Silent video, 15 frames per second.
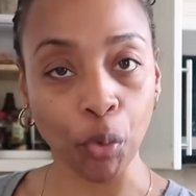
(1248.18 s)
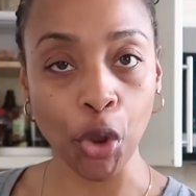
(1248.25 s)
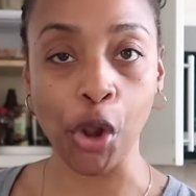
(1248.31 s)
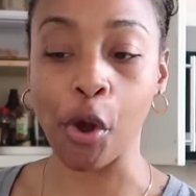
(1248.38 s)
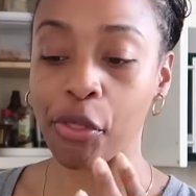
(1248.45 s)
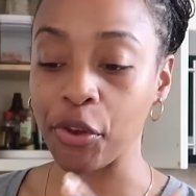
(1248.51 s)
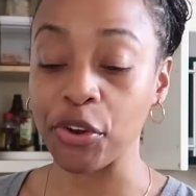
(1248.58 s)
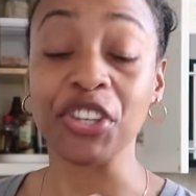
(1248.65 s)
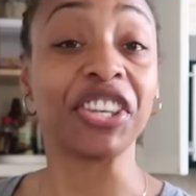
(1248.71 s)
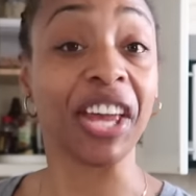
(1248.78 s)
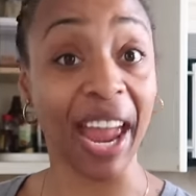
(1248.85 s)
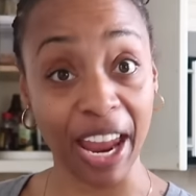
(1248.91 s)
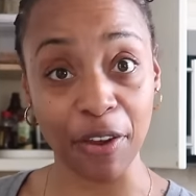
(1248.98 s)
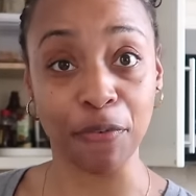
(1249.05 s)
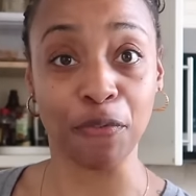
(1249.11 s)
you know, they're
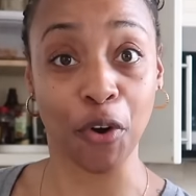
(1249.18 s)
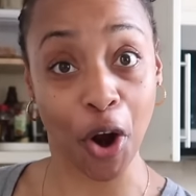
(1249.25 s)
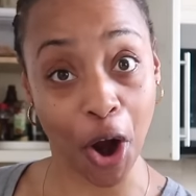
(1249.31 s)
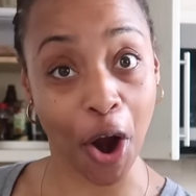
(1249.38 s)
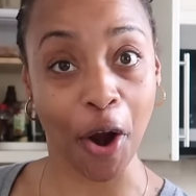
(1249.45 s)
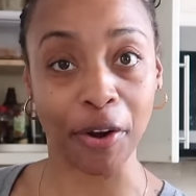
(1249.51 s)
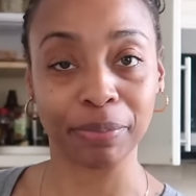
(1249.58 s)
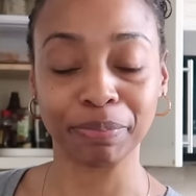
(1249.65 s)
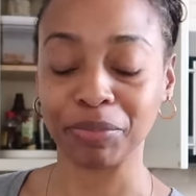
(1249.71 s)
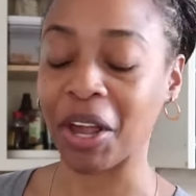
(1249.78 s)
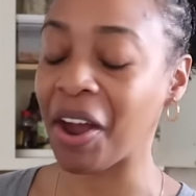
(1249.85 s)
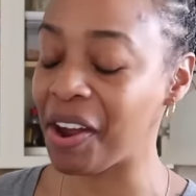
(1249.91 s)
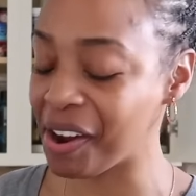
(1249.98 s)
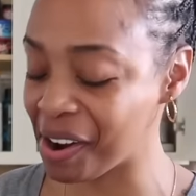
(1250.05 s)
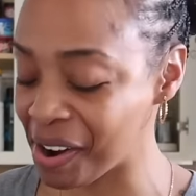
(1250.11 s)
safe for her.
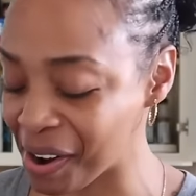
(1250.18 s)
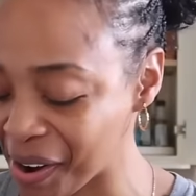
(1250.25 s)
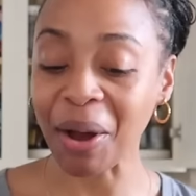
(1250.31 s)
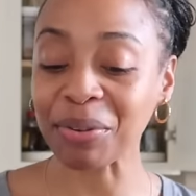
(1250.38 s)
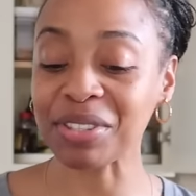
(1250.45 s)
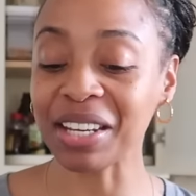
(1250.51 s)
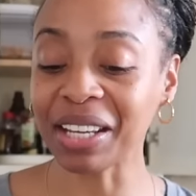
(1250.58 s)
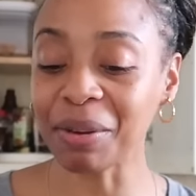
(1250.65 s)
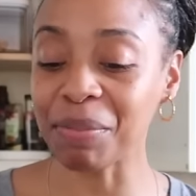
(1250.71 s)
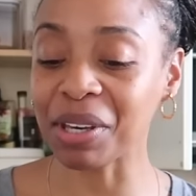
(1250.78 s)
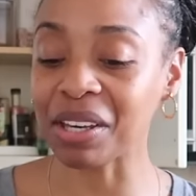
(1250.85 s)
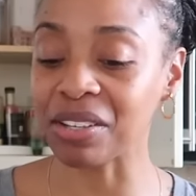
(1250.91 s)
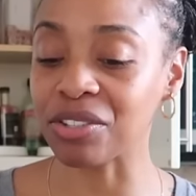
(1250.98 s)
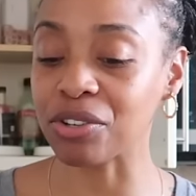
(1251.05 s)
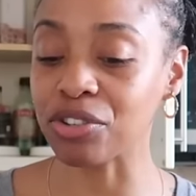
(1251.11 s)
I was thinking
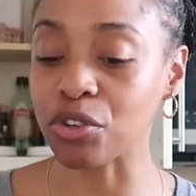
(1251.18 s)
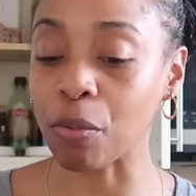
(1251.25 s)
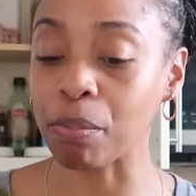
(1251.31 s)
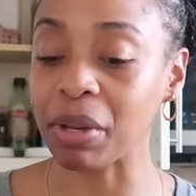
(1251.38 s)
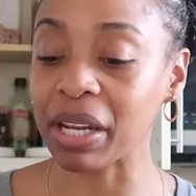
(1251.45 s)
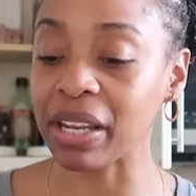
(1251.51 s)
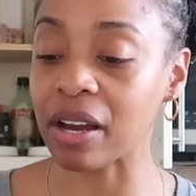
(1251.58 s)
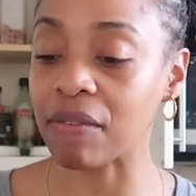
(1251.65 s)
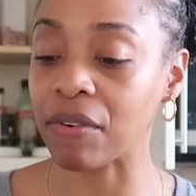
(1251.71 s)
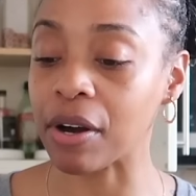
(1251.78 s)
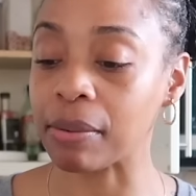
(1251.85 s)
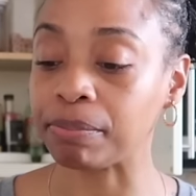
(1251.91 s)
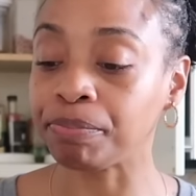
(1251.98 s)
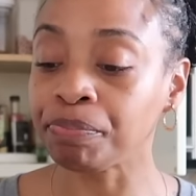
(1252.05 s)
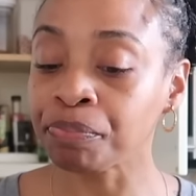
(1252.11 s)
because there's so many of
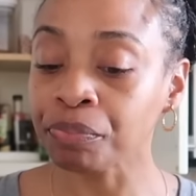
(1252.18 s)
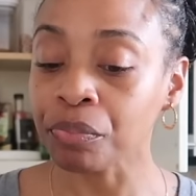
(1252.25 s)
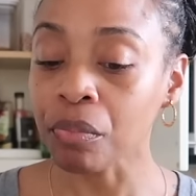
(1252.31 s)
them